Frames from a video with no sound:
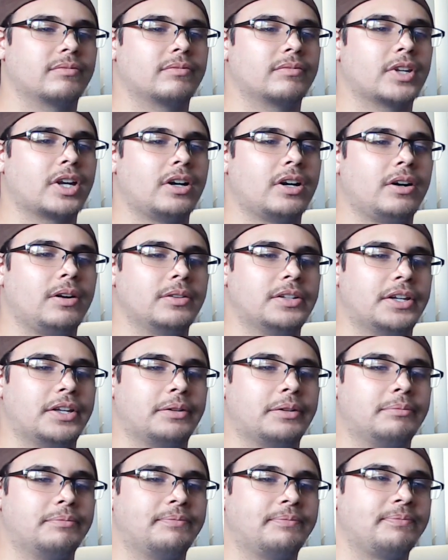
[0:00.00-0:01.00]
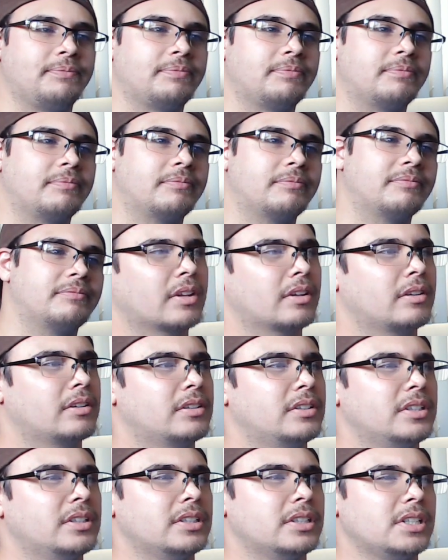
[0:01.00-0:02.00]
Called it.
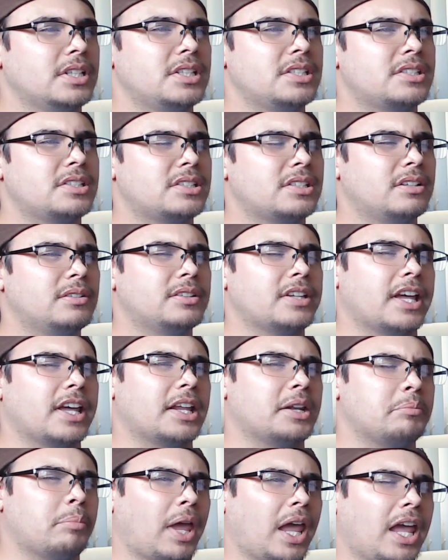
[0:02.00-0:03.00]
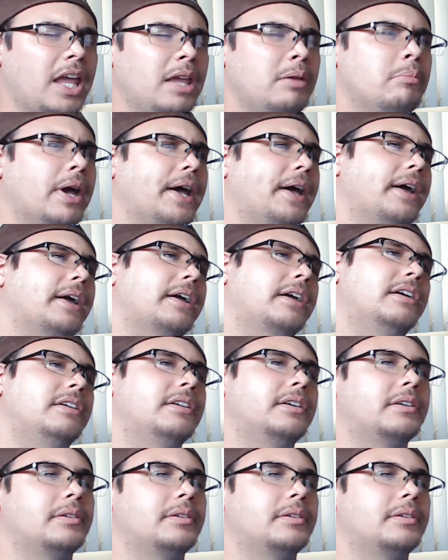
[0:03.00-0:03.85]
Insult and payback.